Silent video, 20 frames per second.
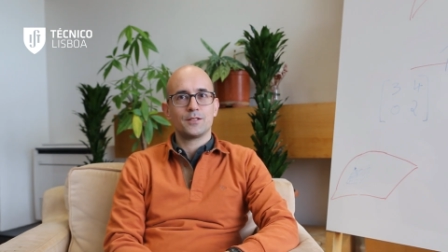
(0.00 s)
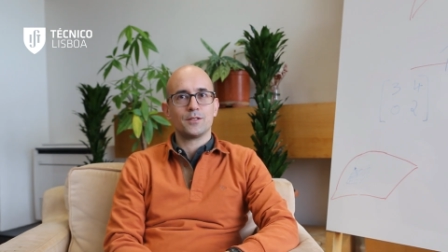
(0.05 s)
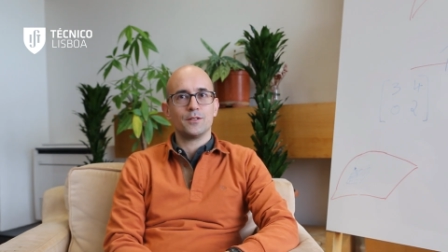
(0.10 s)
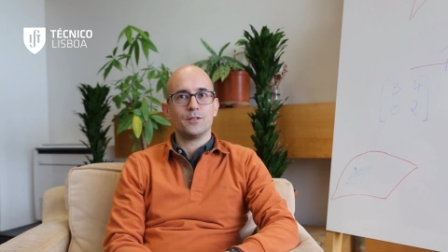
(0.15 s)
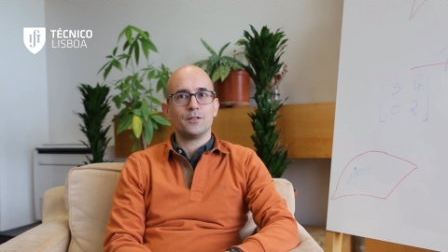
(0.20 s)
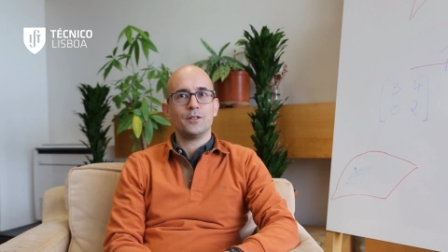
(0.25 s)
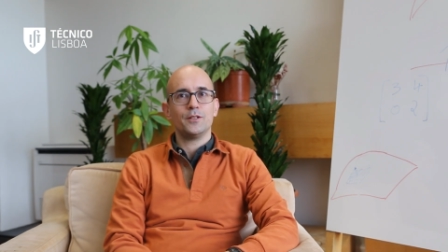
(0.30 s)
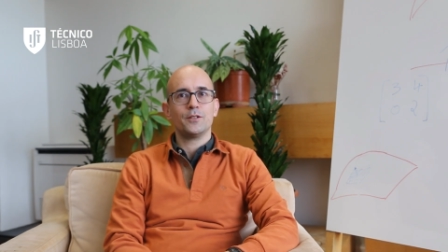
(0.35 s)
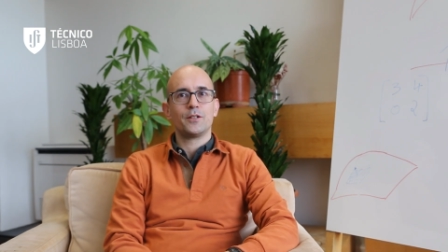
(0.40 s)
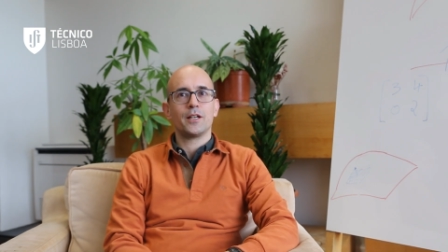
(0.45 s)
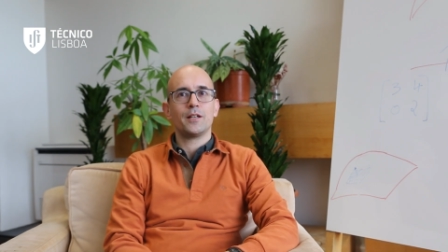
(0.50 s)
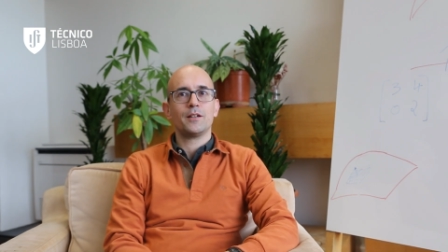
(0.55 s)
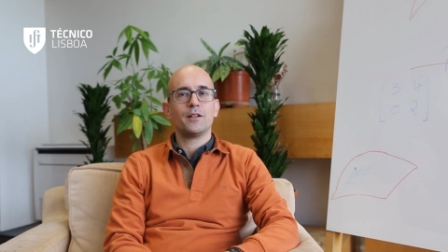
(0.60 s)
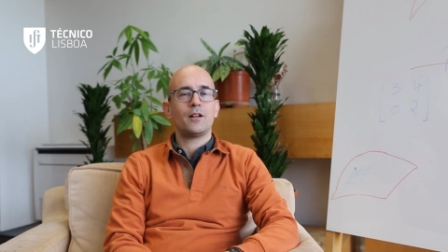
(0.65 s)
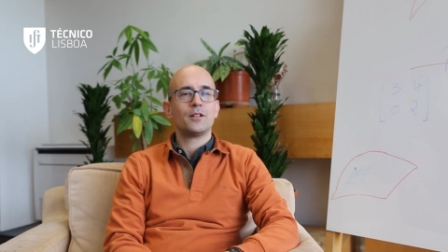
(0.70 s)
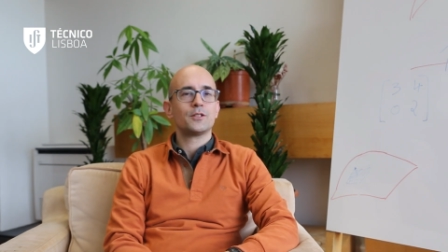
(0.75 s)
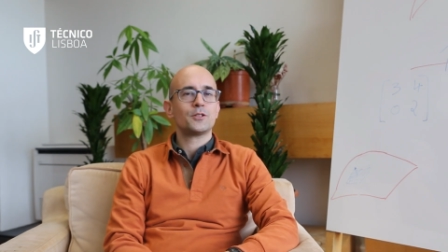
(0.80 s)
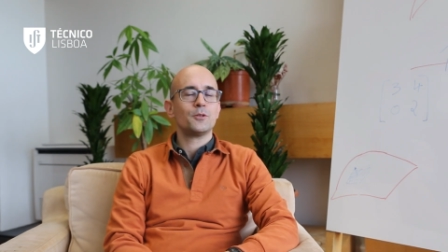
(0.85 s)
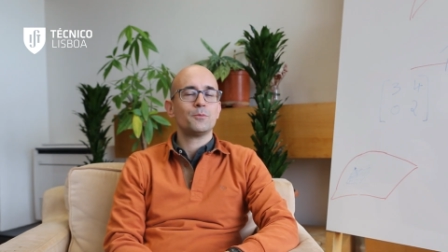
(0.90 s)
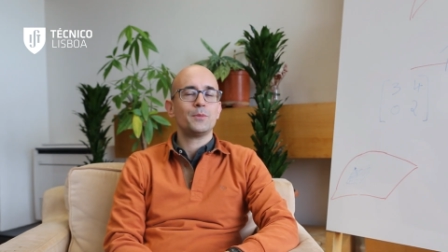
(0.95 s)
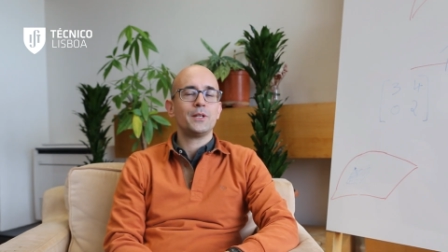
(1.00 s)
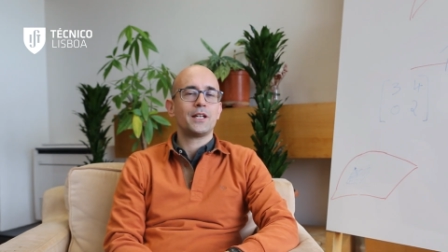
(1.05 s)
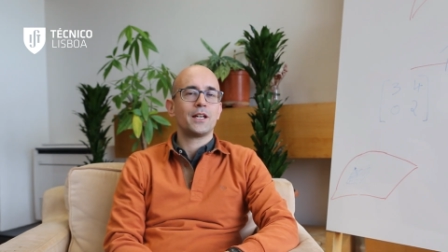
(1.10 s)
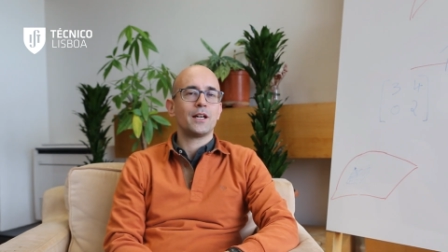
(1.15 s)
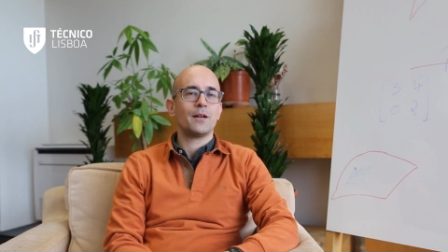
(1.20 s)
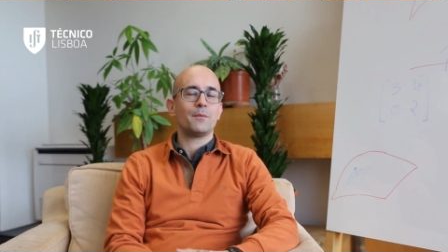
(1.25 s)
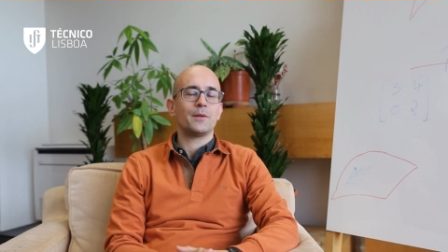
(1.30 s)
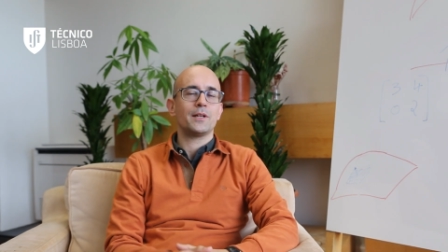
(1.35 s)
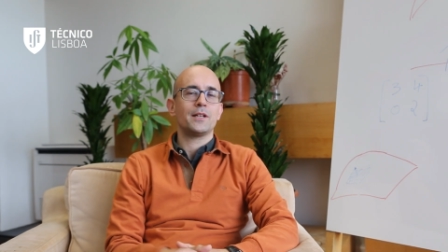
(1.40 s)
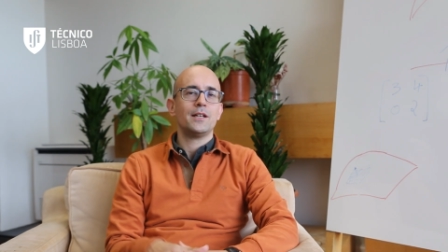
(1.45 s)
So you can also
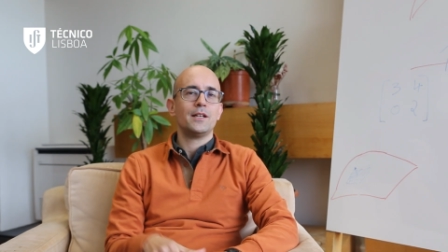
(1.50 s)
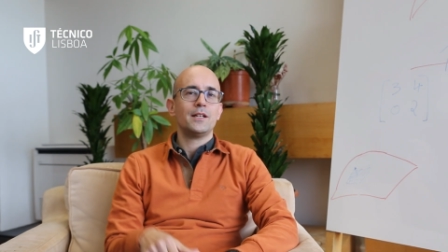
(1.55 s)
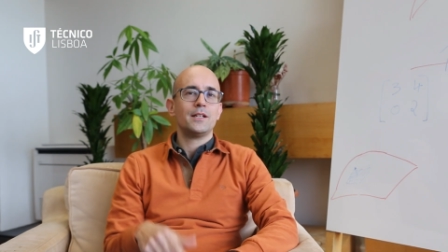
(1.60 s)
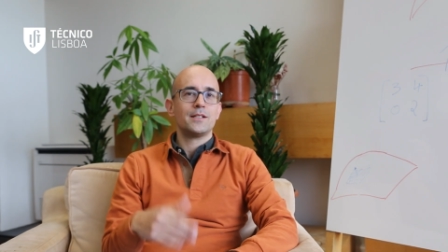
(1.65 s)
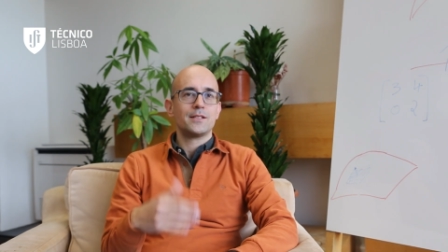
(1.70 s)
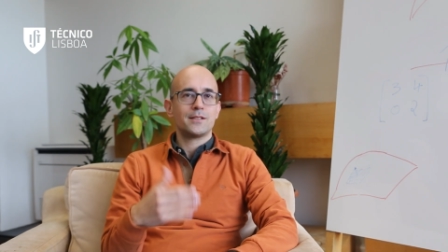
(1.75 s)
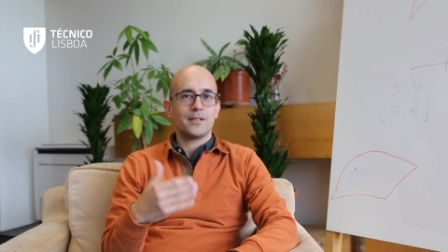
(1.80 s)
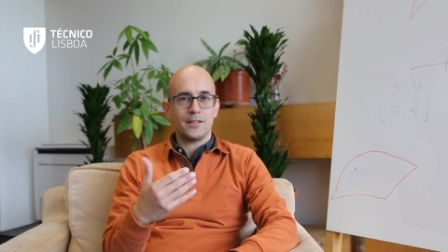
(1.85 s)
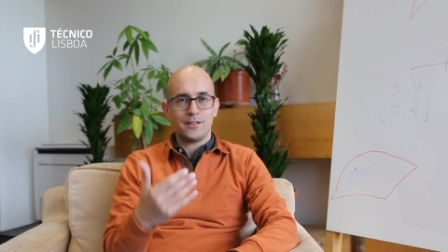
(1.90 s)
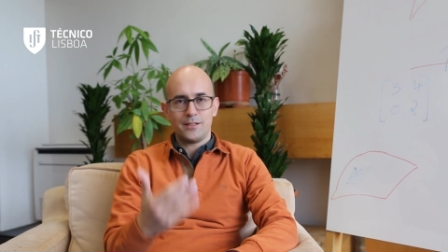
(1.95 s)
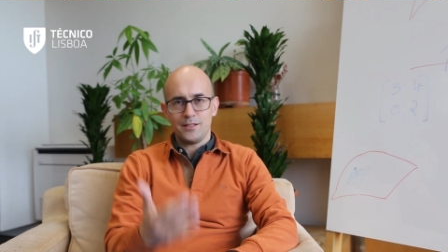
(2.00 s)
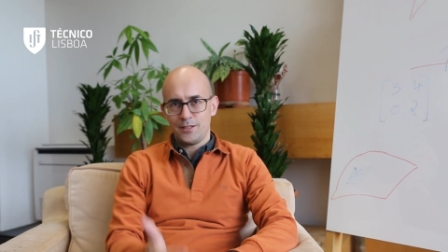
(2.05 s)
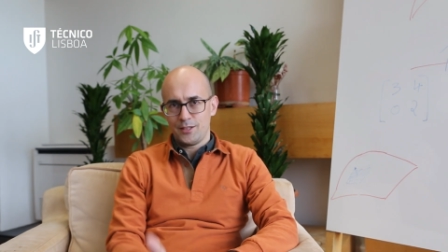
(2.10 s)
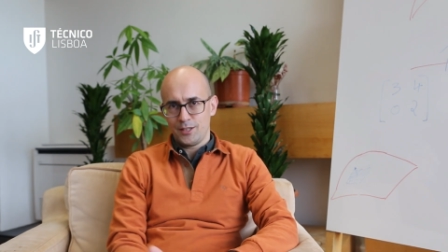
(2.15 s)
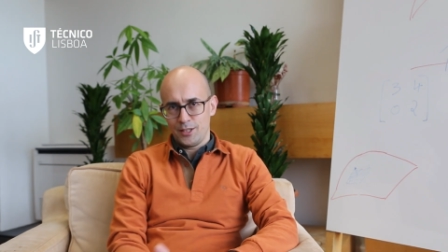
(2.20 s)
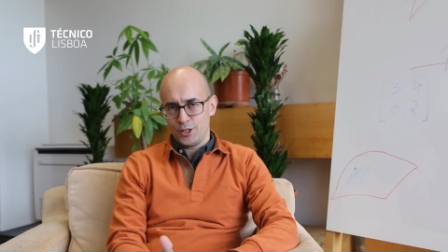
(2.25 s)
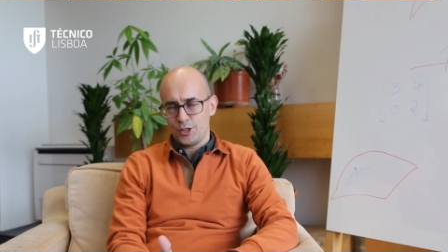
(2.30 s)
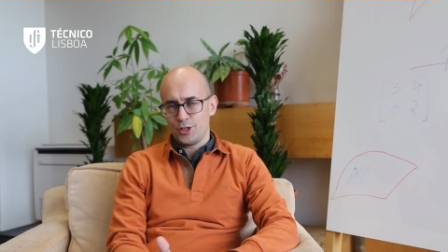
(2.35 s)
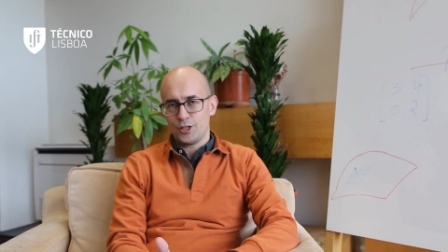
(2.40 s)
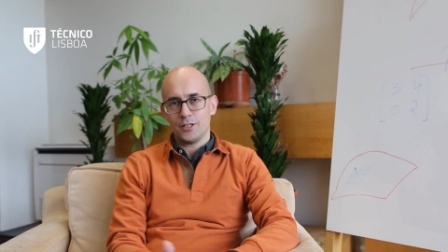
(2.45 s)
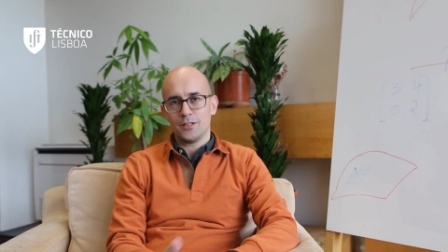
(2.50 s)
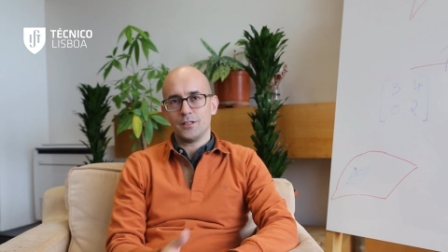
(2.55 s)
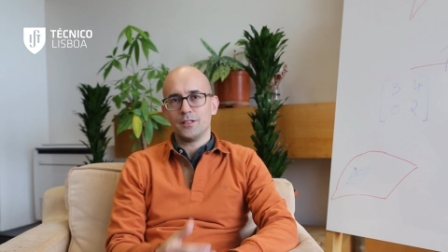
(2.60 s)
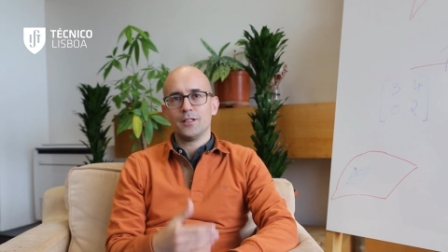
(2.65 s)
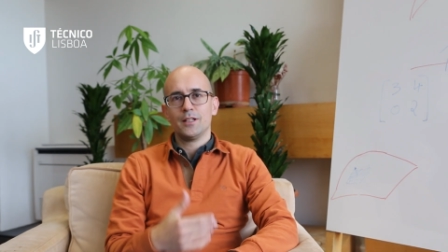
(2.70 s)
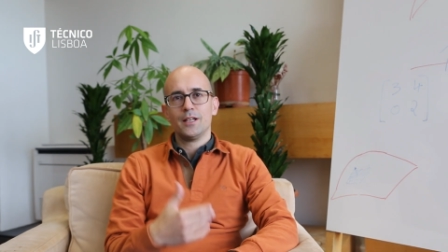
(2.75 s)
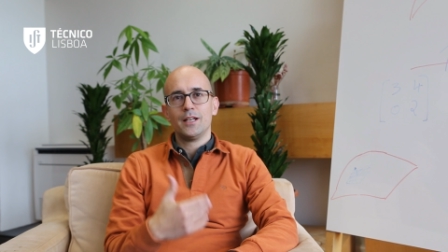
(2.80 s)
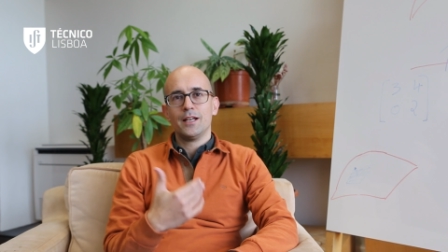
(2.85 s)
become a statistician,